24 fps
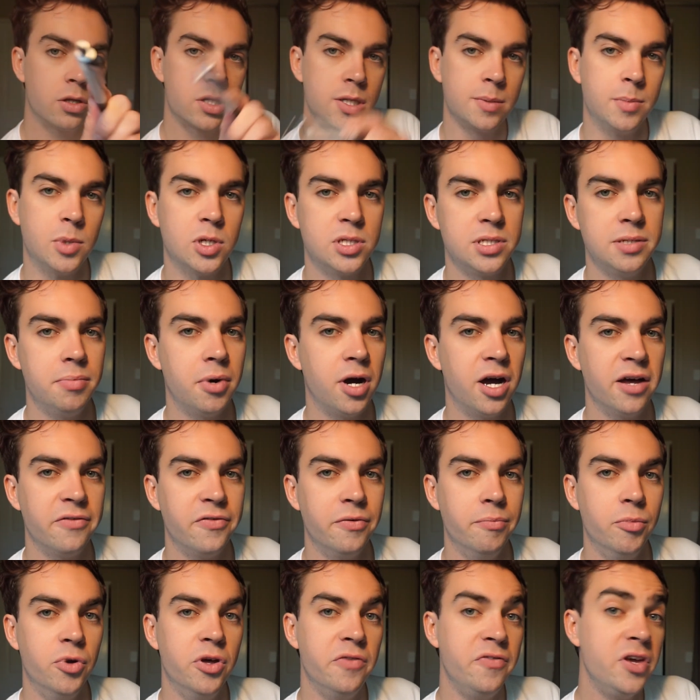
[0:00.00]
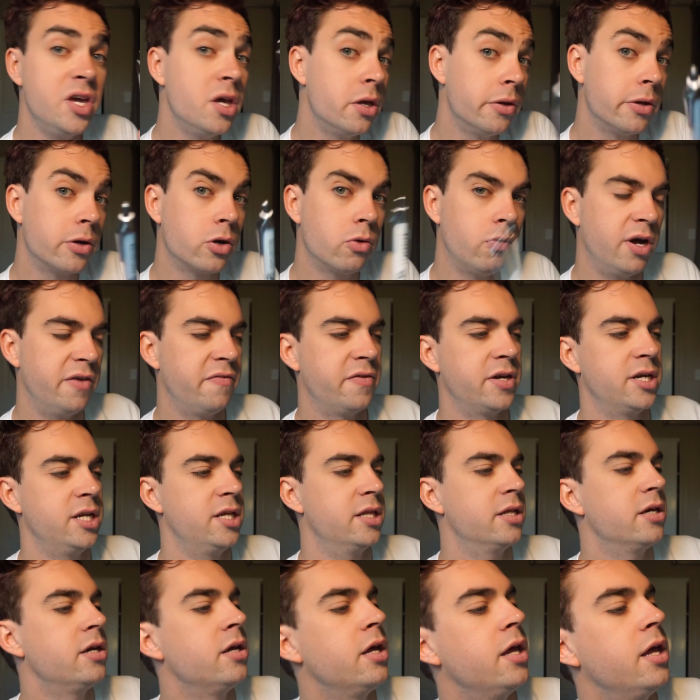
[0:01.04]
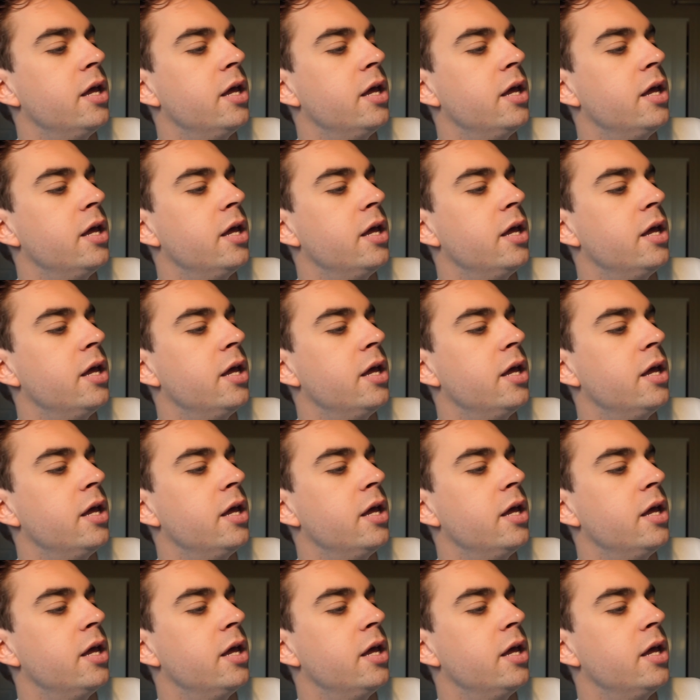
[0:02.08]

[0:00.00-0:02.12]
Not the Monty Python movie, quite funny